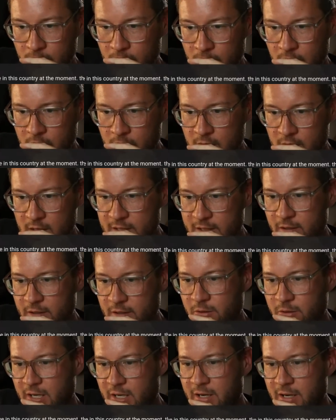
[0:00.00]
As a
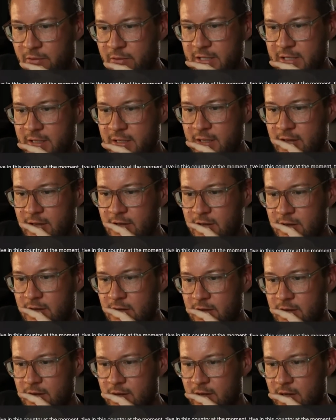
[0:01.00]
UK resident,
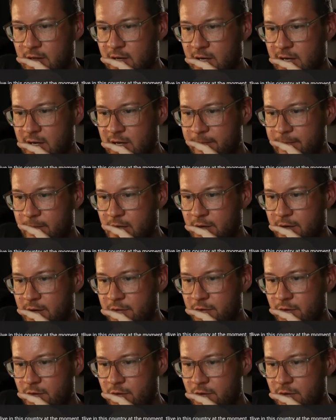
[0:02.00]
I am both
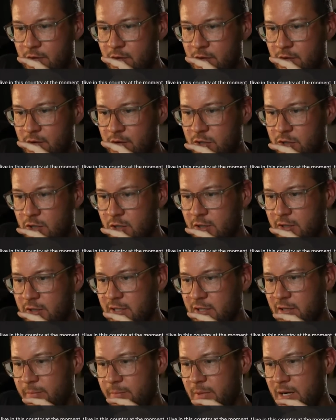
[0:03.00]
shocked and
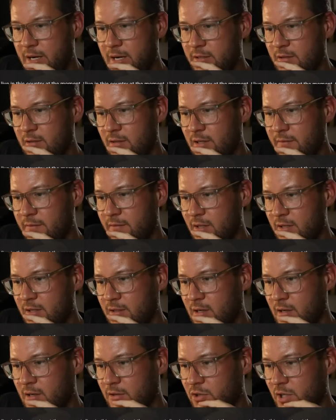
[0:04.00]
embarrassed to live in this
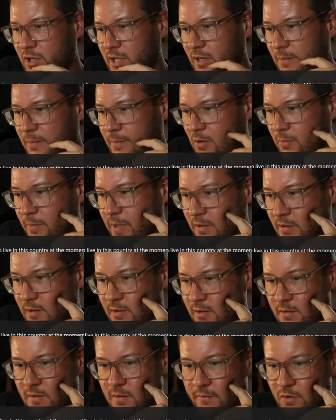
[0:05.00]
country at the moment.
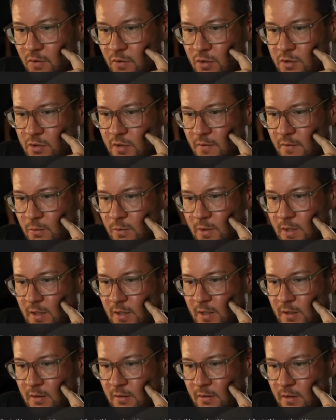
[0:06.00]
The views of the world
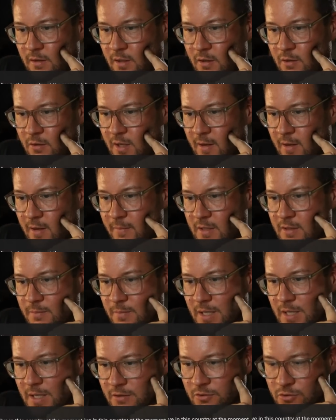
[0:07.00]
on the UK must be
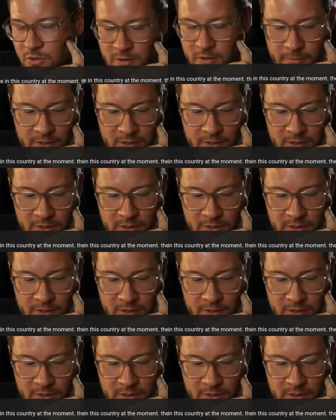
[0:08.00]
at rock bottom.